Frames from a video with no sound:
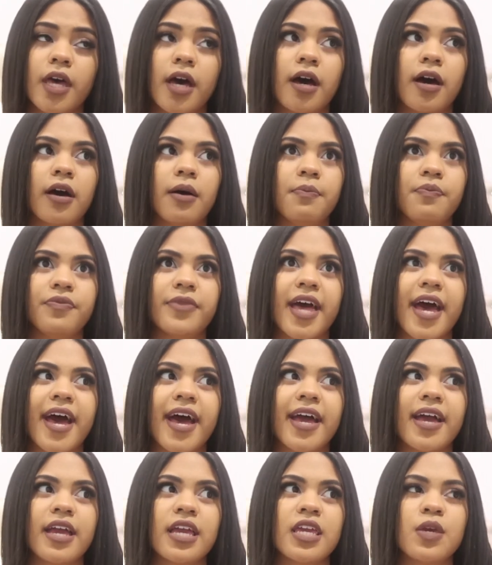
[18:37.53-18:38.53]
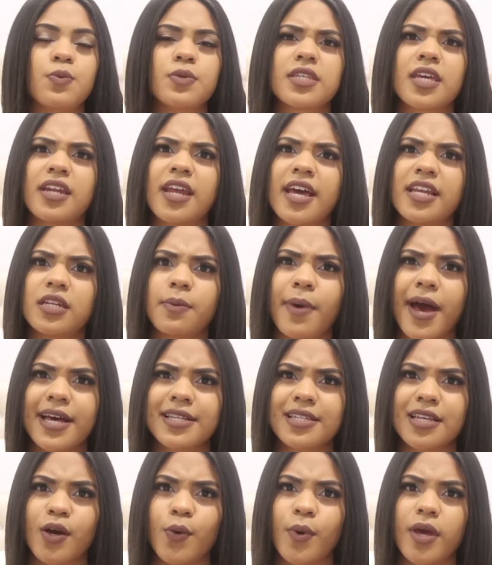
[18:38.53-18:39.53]
that he was going to end up
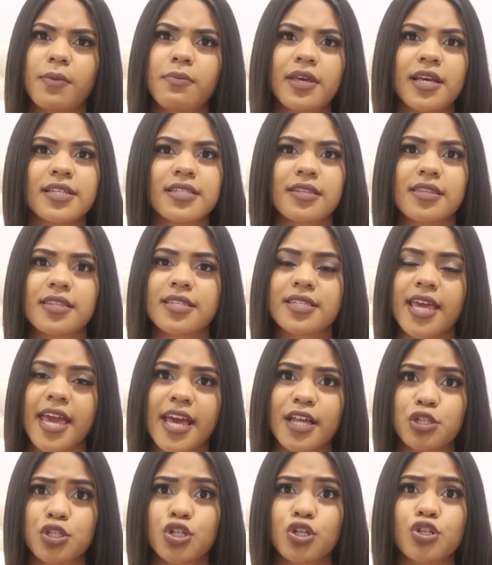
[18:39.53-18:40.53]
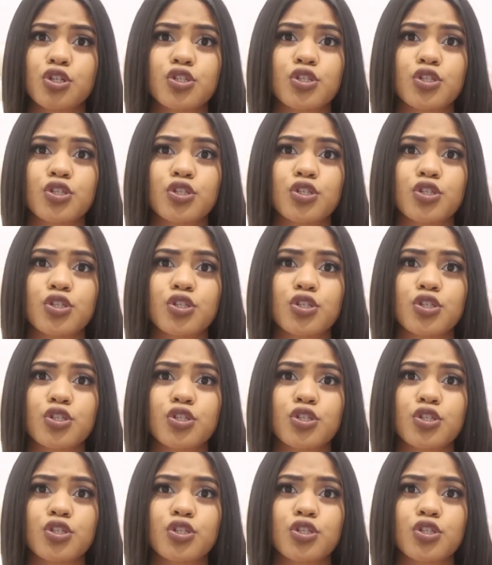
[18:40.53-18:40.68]
passing away because of this cancer.